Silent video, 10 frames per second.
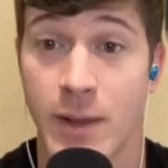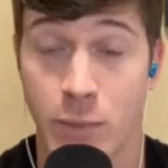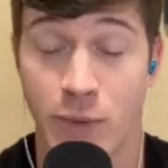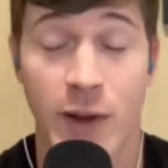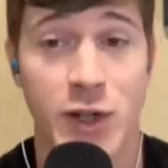
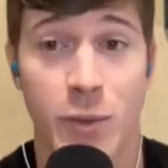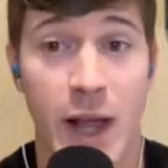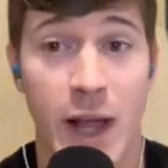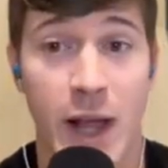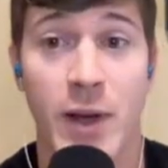professional
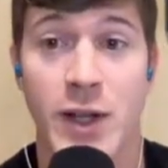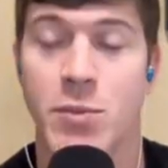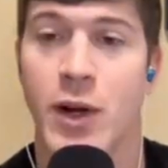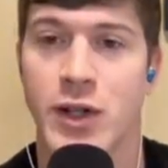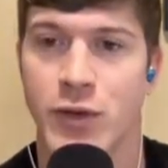black belts,
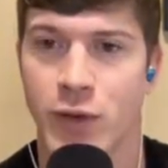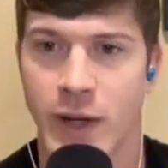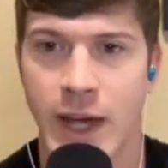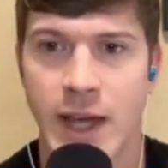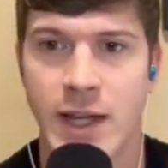but also for
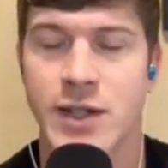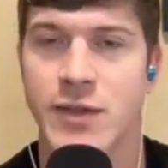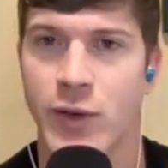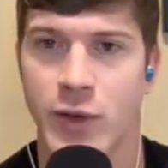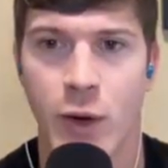kids,
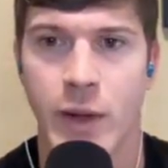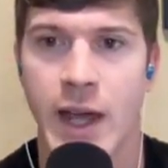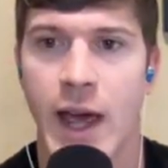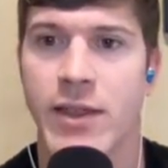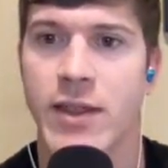for no-gi
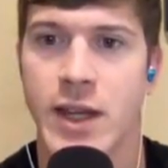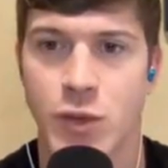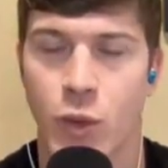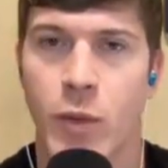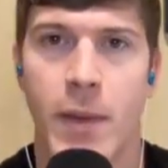athletes.
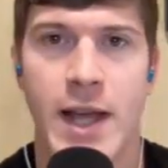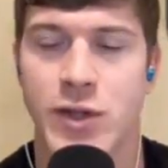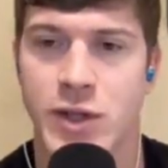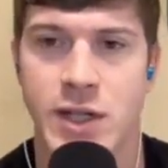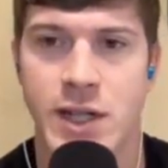World
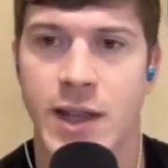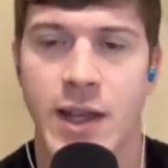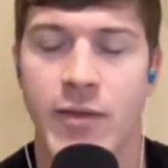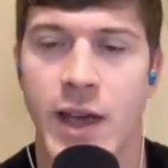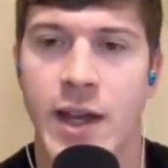Masters is at the
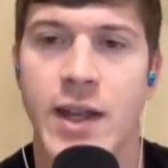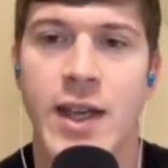event.